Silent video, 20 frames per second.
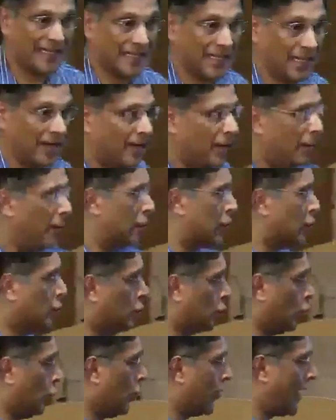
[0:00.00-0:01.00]
in that survey which
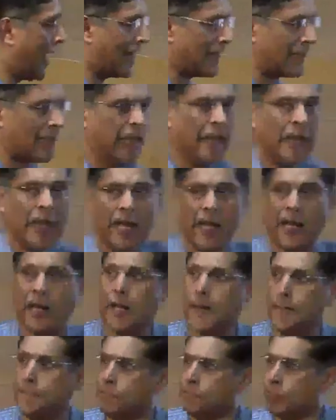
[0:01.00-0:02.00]
you should look at.
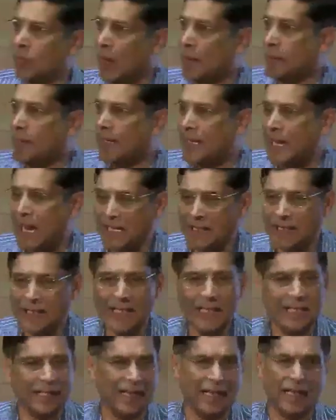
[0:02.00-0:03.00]
Um, but I
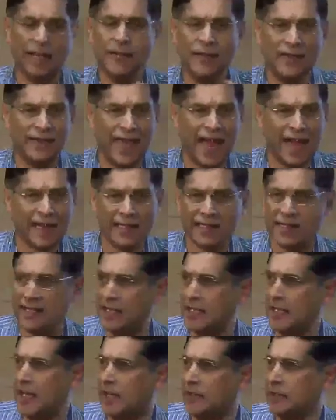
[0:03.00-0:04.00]
think even that
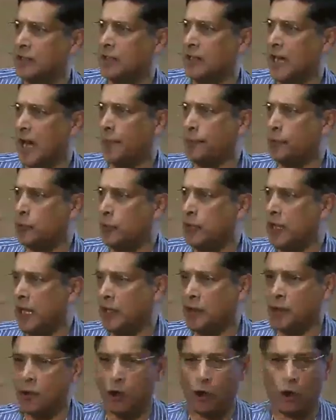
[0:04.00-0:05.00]
is neither up to
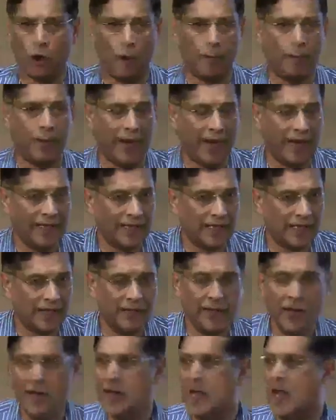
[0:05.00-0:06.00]
date nor
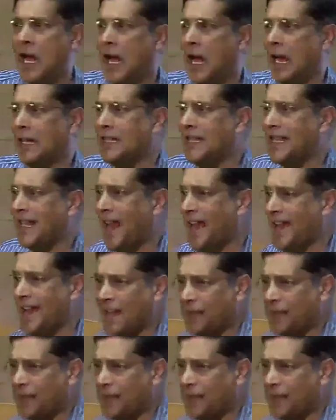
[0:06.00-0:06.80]
comprehensive. I think